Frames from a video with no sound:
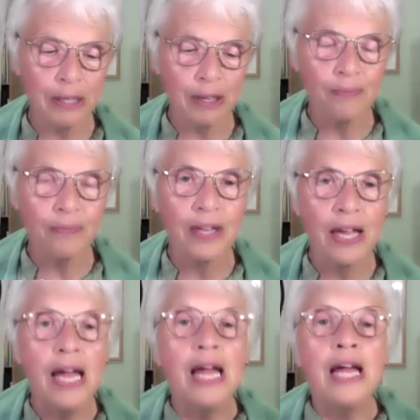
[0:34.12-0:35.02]
go.
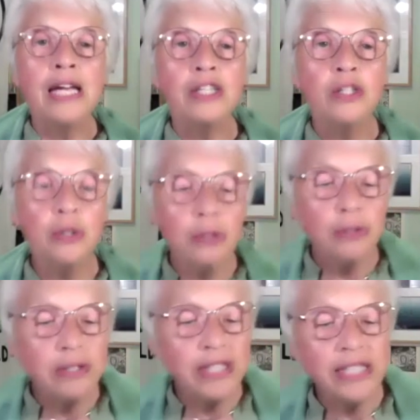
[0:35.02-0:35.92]
You
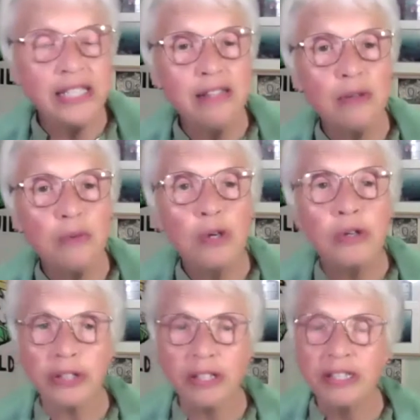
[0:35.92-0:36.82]
did the work